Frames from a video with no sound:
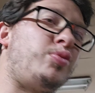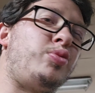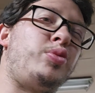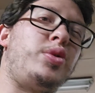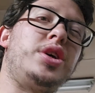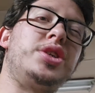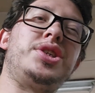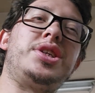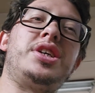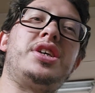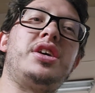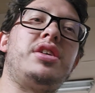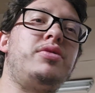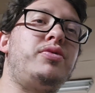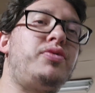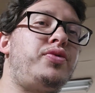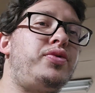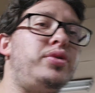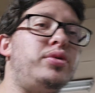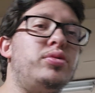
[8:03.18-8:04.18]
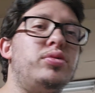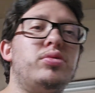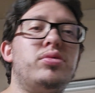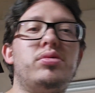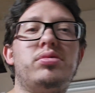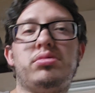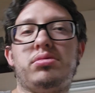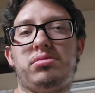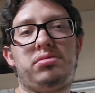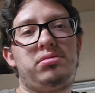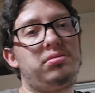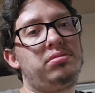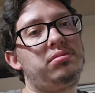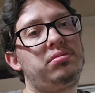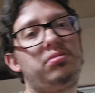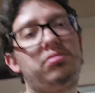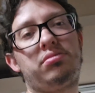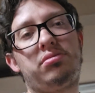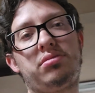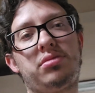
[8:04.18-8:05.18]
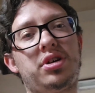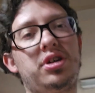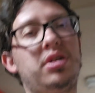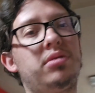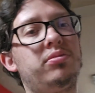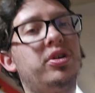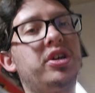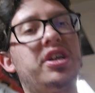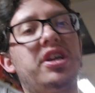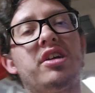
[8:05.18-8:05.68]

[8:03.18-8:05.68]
it wasn't getting fuel. And I'm like,